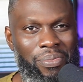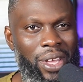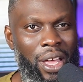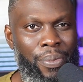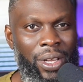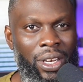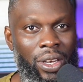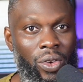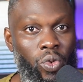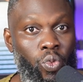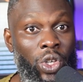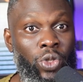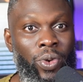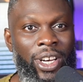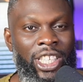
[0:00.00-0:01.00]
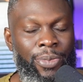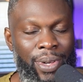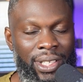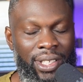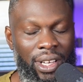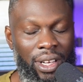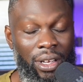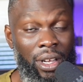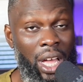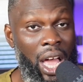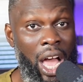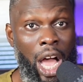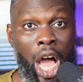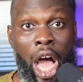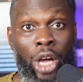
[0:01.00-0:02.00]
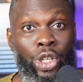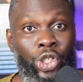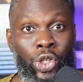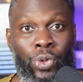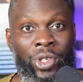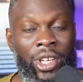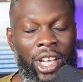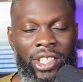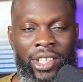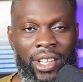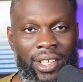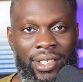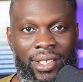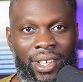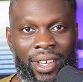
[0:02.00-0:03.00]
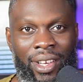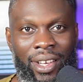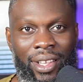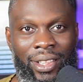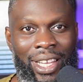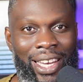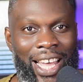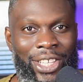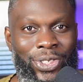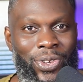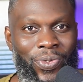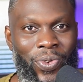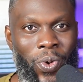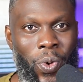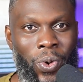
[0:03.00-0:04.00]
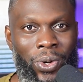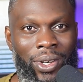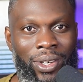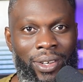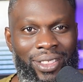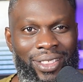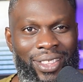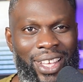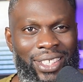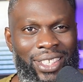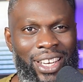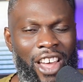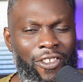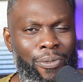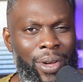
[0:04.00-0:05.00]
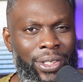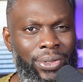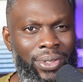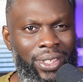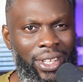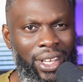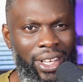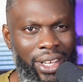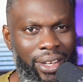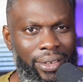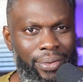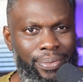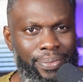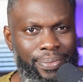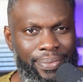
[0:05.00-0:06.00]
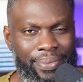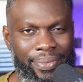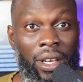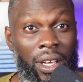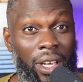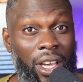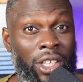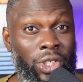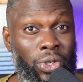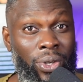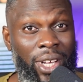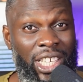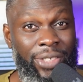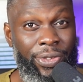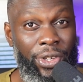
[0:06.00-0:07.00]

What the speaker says: I mean, which one is better? How do you judge that? The lines of code doesn't have much to say here. In today's